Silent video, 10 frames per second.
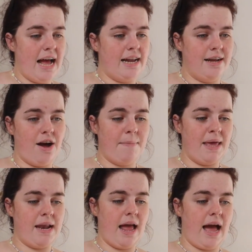and it got me
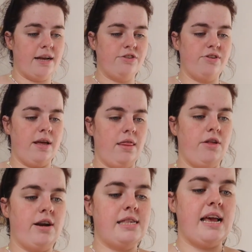an extra
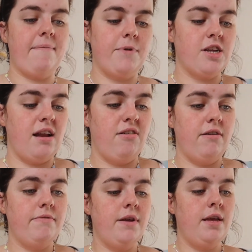37%
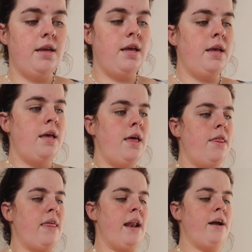off.
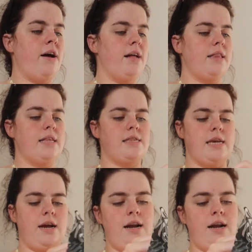Then I got this here